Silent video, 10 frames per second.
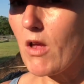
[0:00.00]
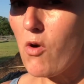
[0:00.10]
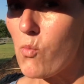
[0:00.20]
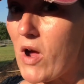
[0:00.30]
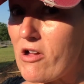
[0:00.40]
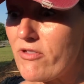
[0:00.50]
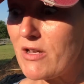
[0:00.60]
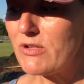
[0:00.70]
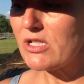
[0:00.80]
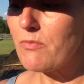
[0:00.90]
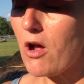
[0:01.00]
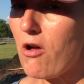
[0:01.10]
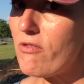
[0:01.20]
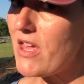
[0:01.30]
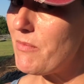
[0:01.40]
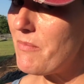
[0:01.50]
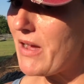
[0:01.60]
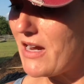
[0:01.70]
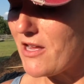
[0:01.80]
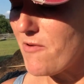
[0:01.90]
And while they be small, they be
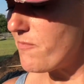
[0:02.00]
mighty.